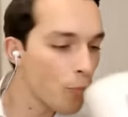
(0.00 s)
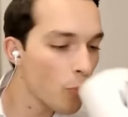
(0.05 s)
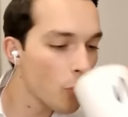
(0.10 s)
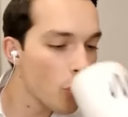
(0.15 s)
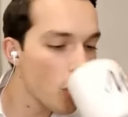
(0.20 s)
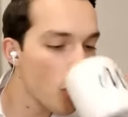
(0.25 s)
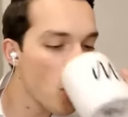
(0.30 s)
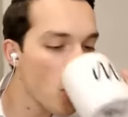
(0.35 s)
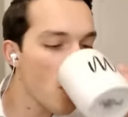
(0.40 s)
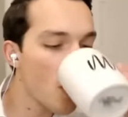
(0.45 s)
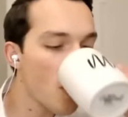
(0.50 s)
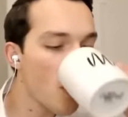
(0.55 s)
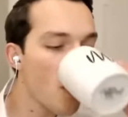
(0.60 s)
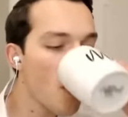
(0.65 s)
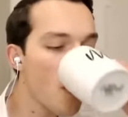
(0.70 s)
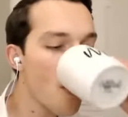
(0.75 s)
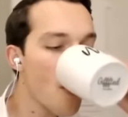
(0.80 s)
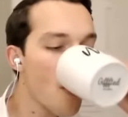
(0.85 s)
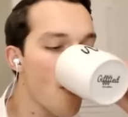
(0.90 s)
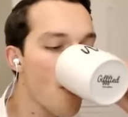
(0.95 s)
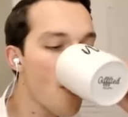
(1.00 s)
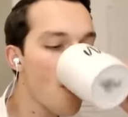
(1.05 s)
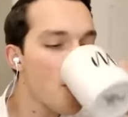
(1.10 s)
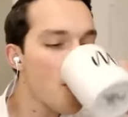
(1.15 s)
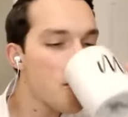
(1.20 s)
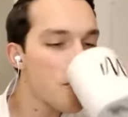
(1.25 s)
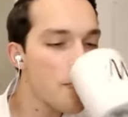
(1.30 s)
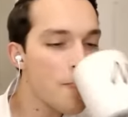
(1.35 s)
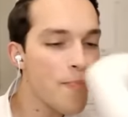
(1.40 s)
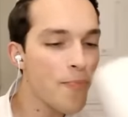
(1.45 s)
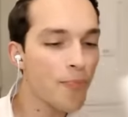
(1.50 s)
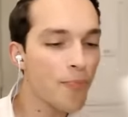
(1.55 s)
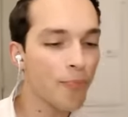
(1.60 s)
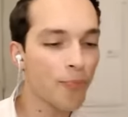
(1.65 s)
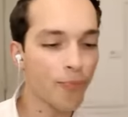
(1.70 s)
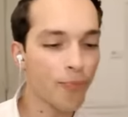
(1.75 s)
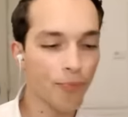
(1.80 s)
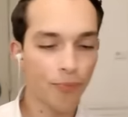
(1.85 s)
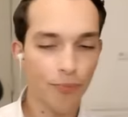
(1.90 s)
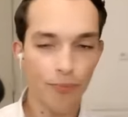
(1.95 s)

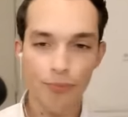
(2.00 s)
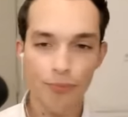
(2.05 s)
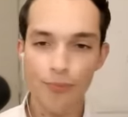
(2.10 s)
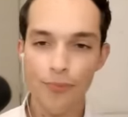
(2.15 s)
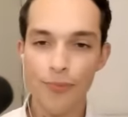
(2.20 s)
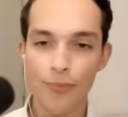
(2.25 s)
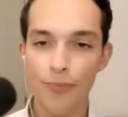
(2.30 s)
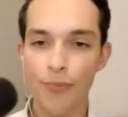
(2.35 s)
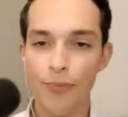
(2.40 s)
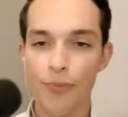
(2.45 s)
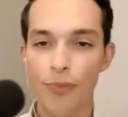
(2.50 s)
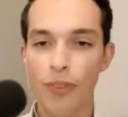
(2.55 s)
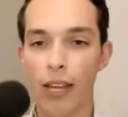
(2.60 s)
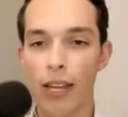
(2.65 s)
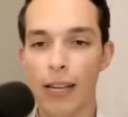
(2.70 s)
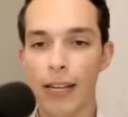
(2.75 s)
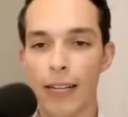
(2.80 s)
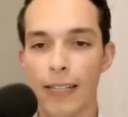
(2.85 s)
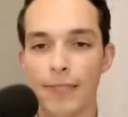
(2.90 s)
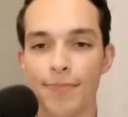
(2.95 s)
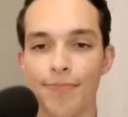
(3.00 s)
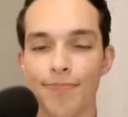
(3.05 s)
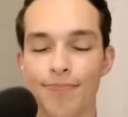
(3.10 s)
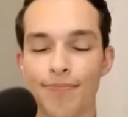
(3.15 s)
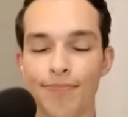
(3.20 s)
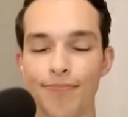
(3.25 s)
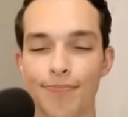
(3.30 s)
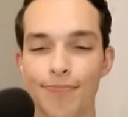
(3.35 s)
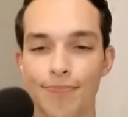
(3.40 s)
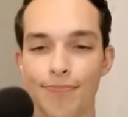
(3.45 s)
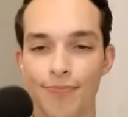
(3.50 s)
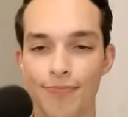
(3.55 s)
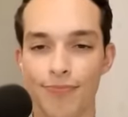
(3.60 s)
(not speaking)